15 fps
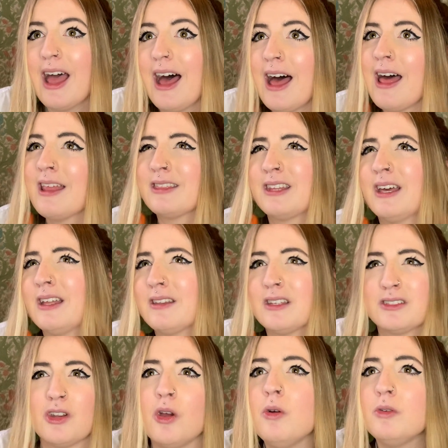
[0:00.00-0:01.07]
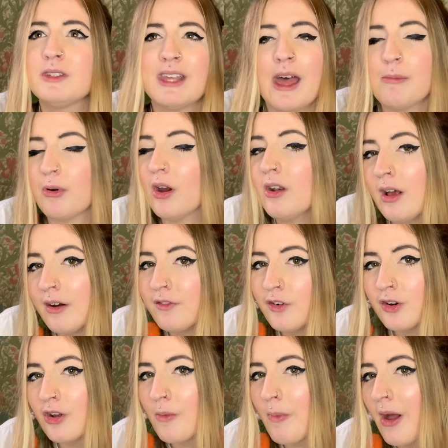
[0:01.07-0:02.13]
and that there's no set pronoun for a
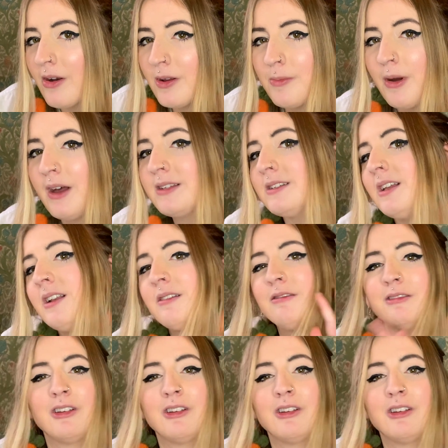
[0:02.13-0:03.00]
non-binary person.